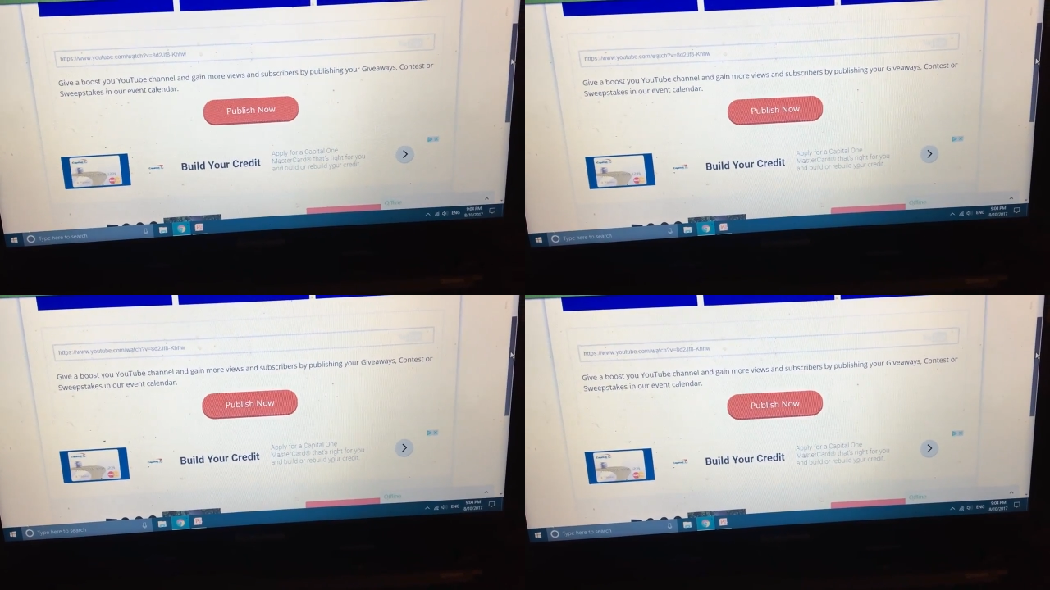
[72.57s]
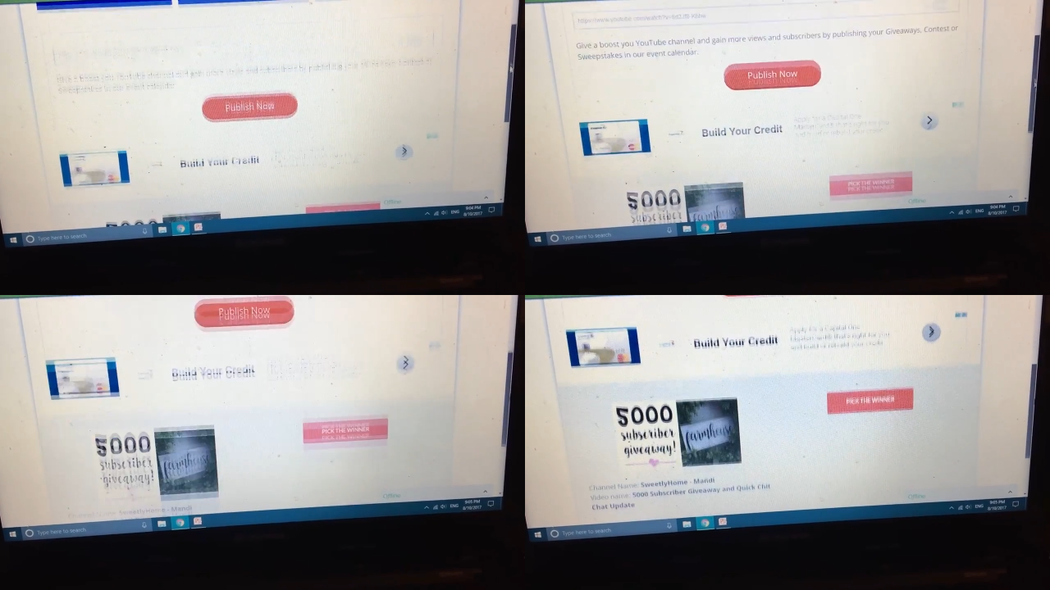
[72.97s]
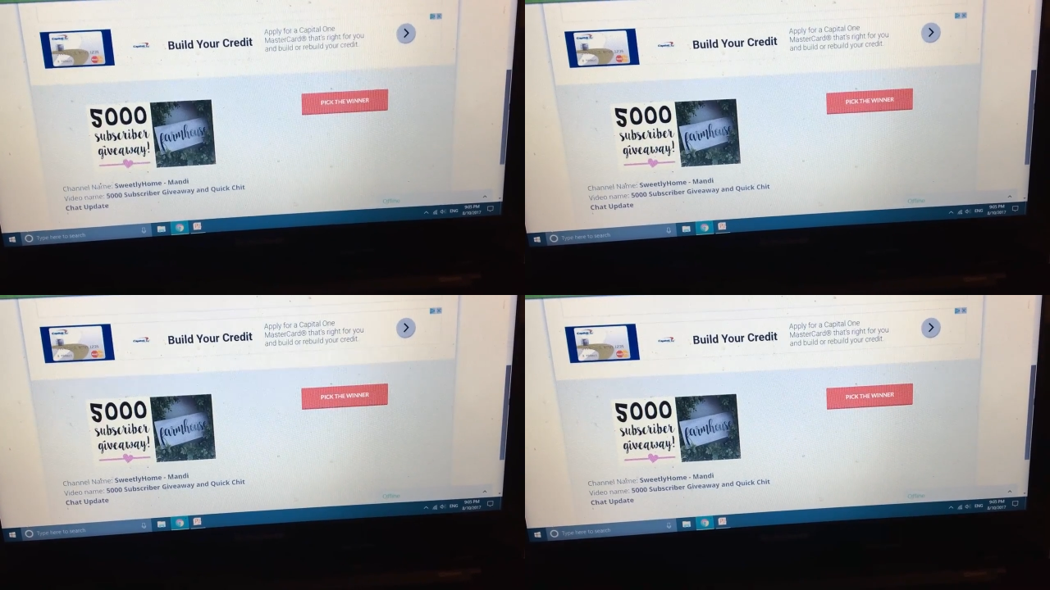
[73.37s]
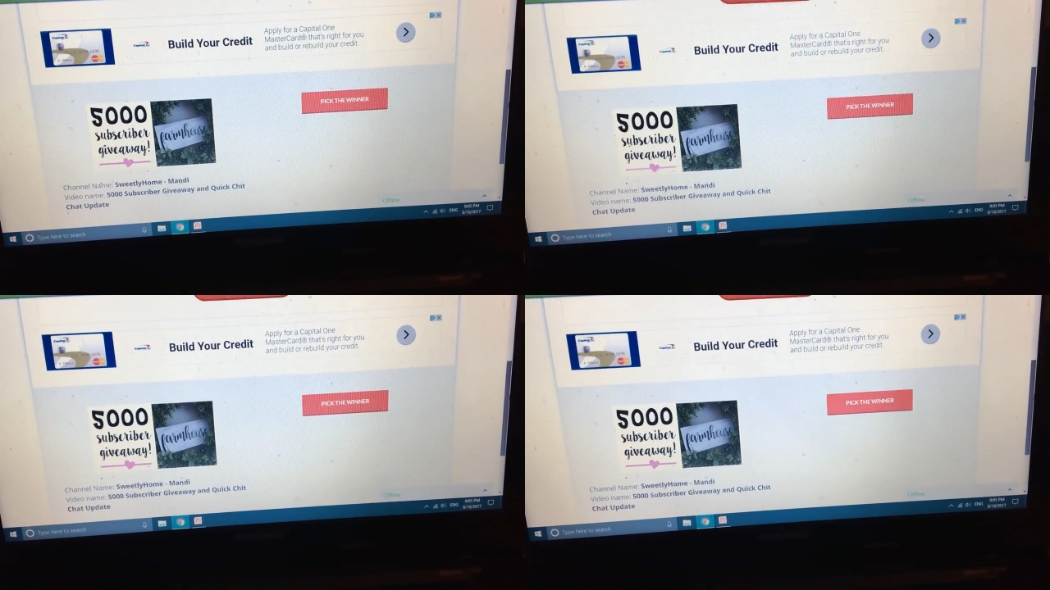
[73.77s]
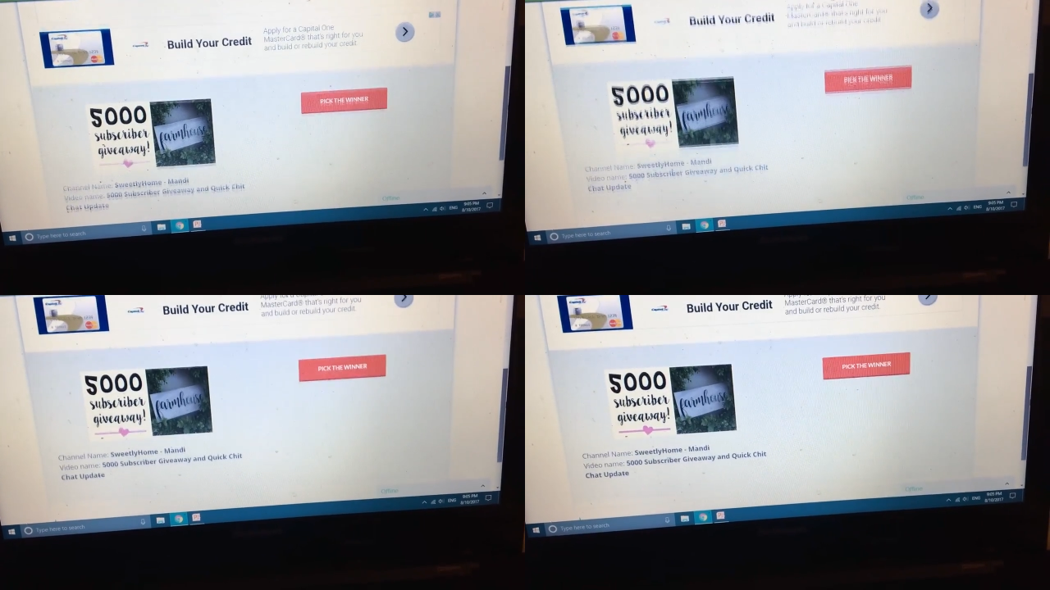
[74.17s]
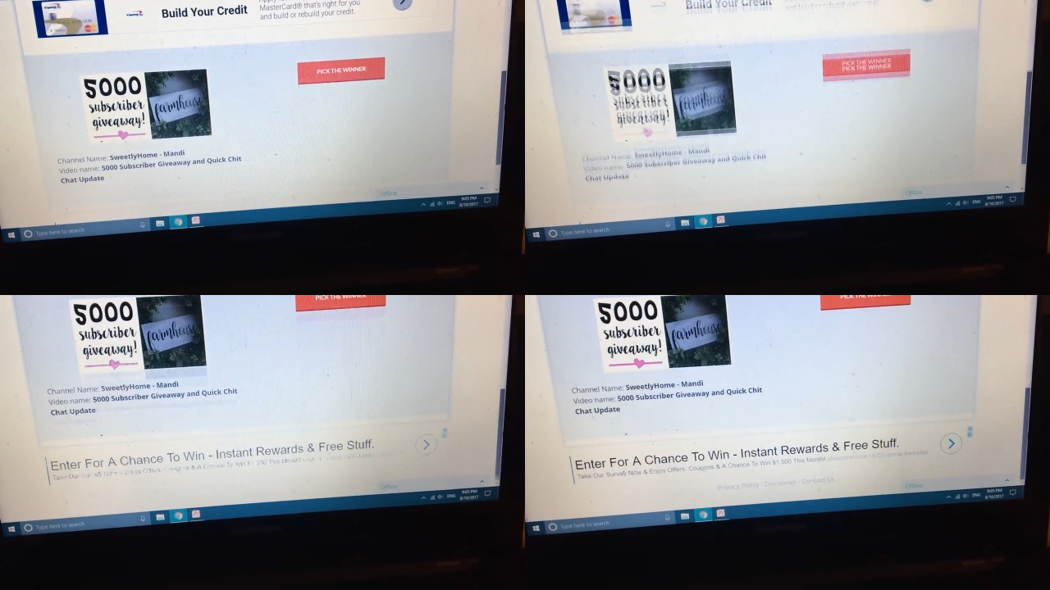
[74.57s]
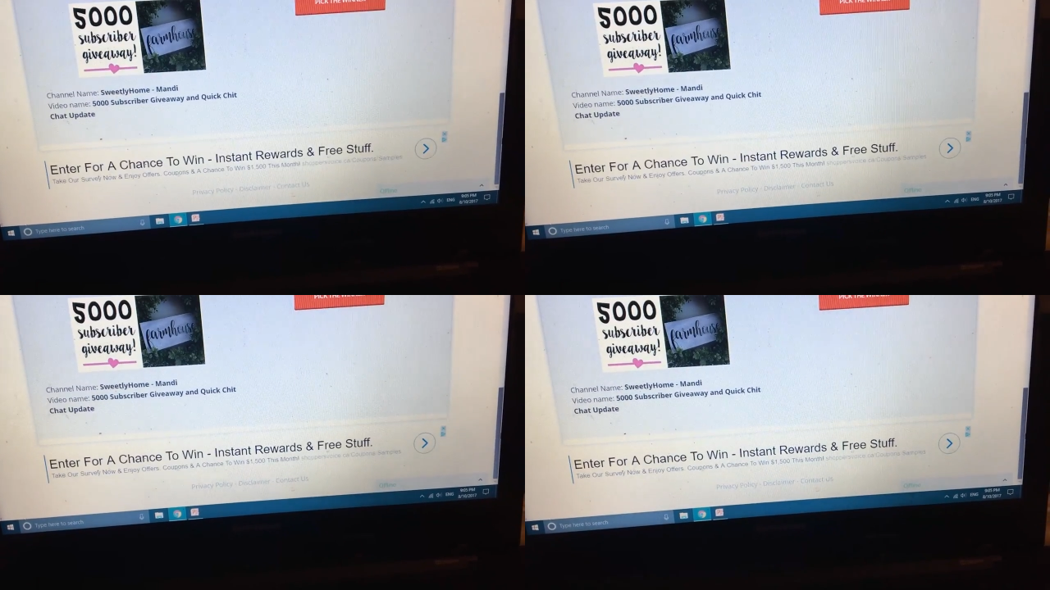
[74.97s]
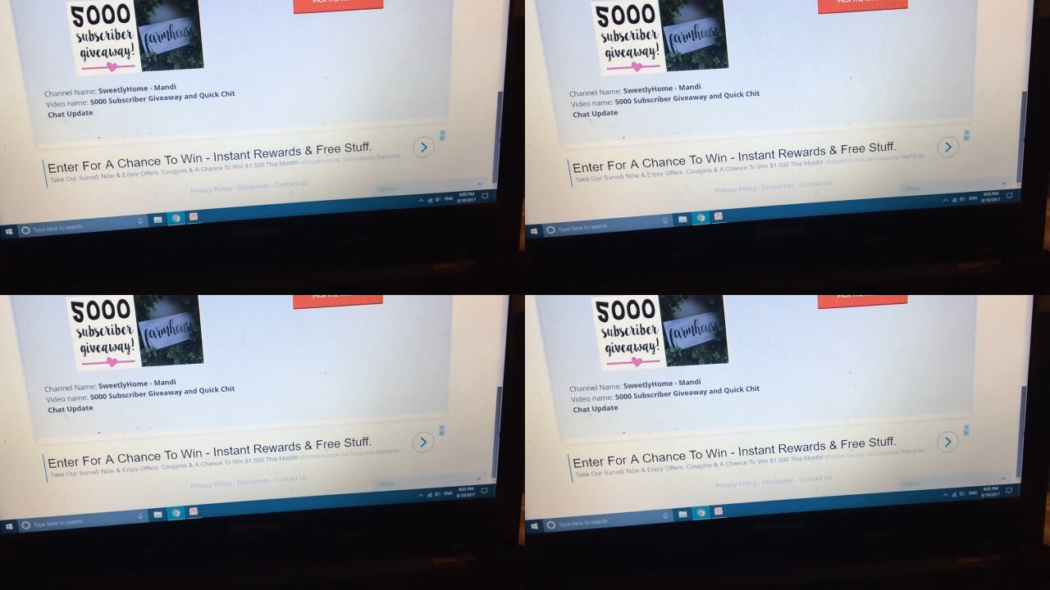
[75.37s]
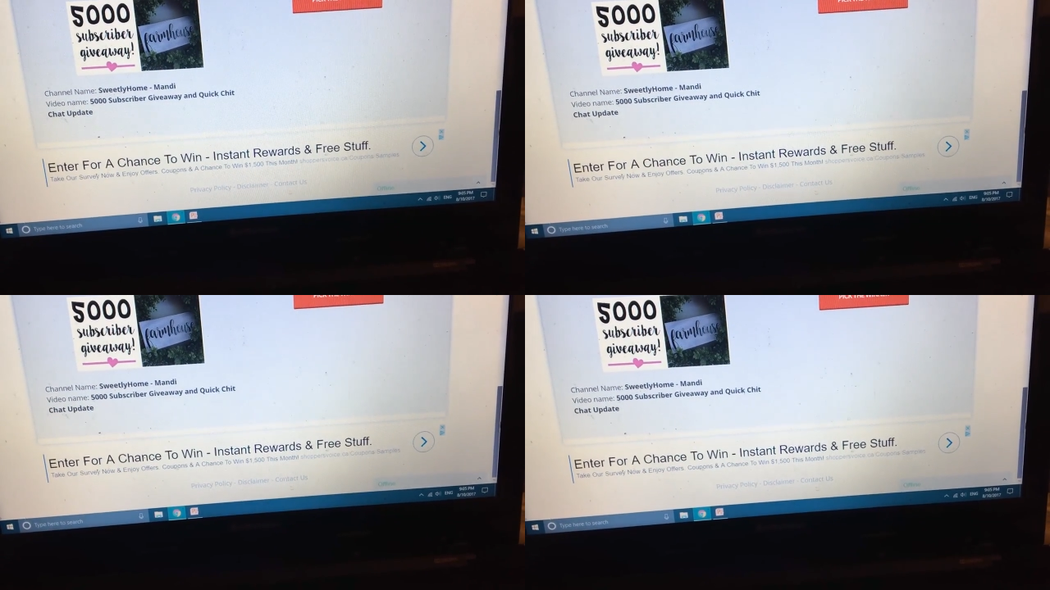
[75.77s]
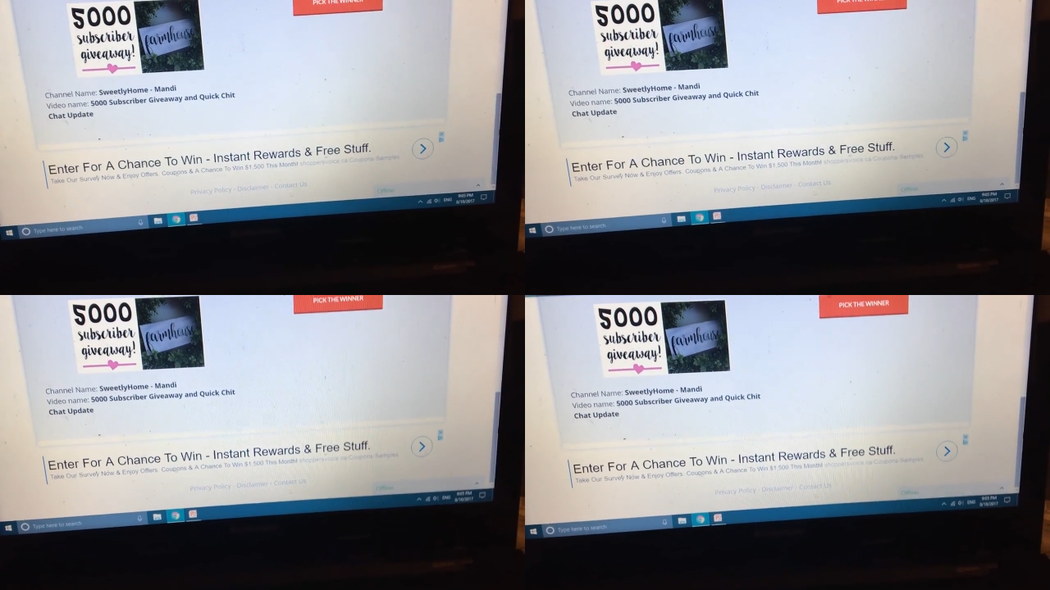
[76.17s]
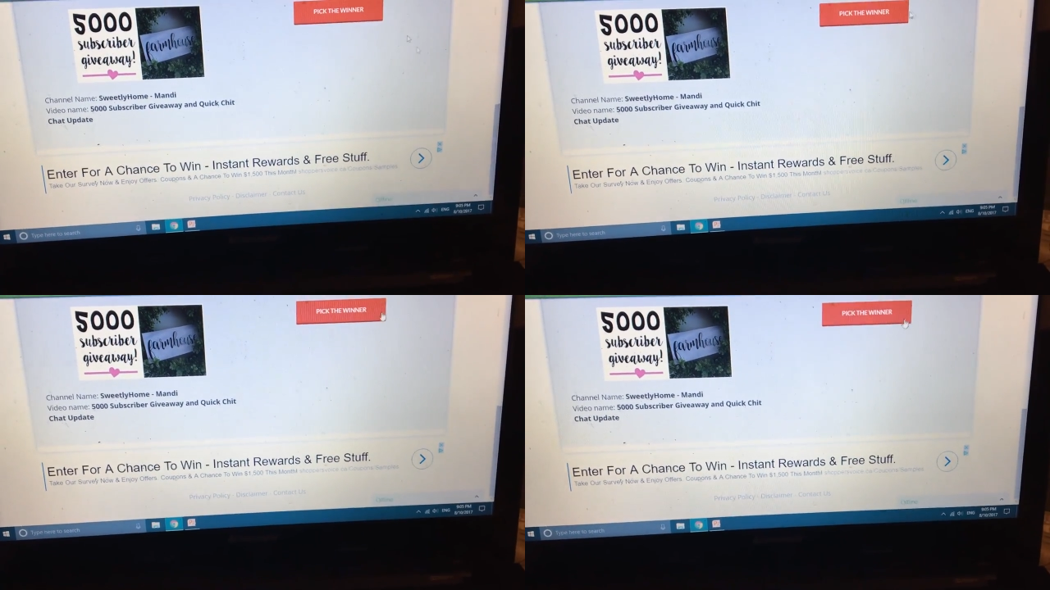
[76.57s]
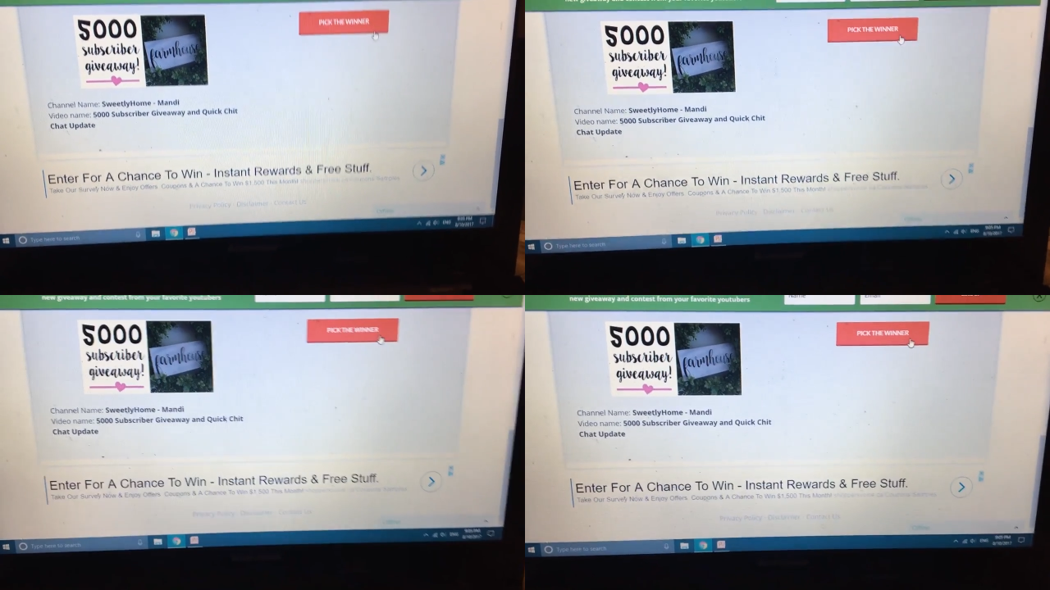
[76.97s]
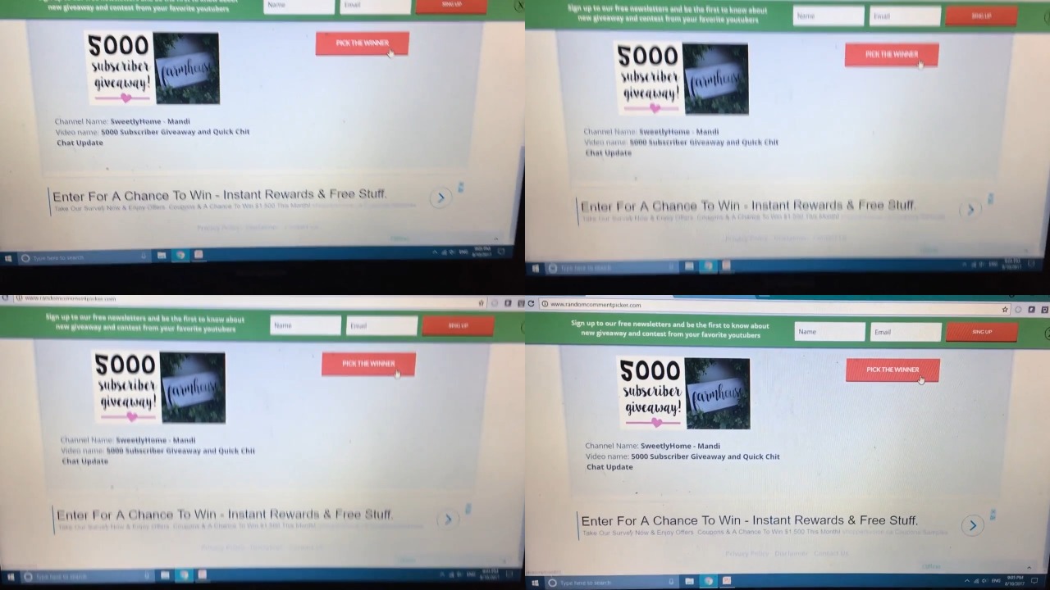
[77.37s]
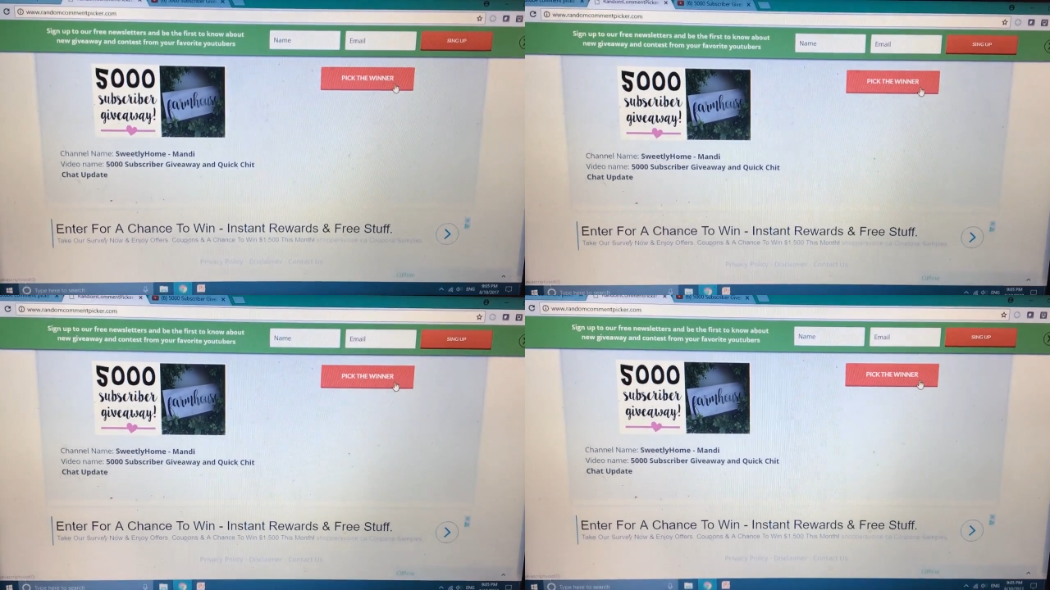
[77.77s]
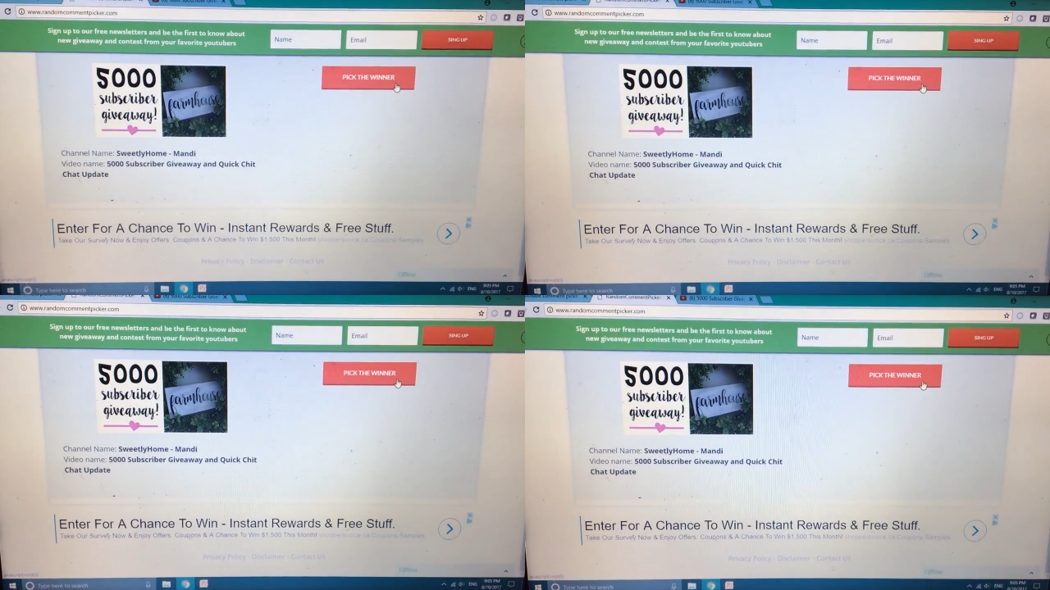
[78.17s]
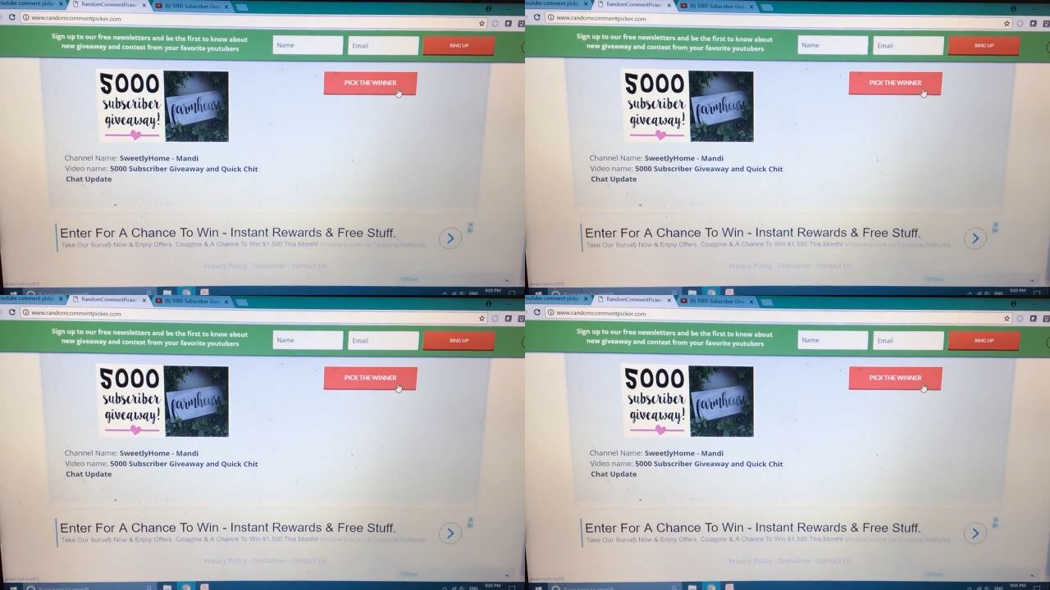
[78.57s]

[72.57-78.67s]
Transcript: Nobody's mouth can be seen.